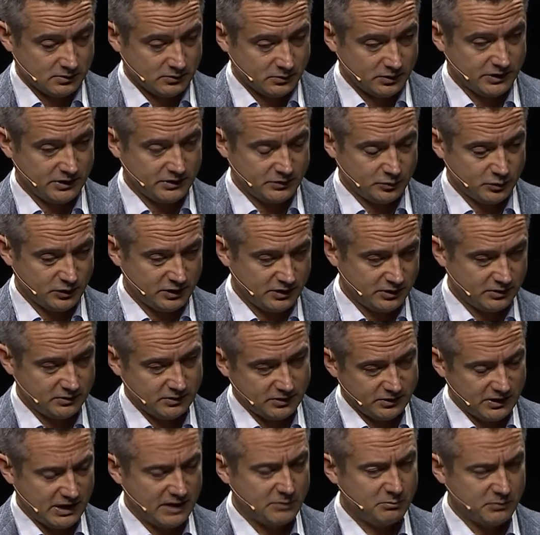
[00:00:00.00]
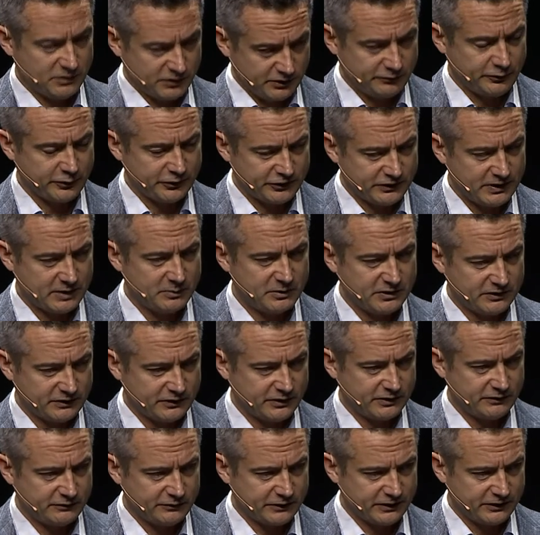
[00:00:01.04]
Oui, oui. The name, the first name is
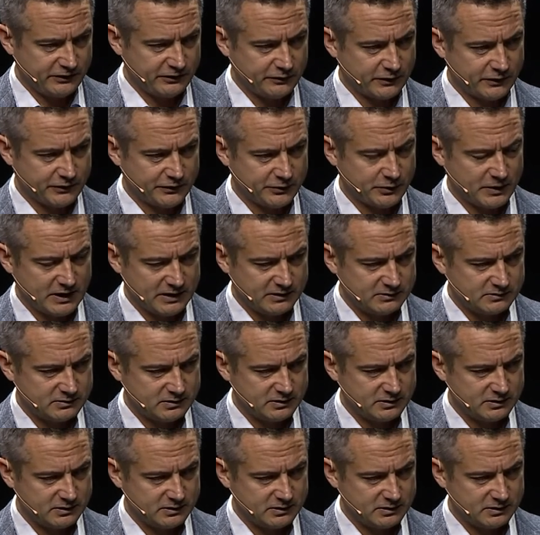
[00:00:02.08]
uh, French, François.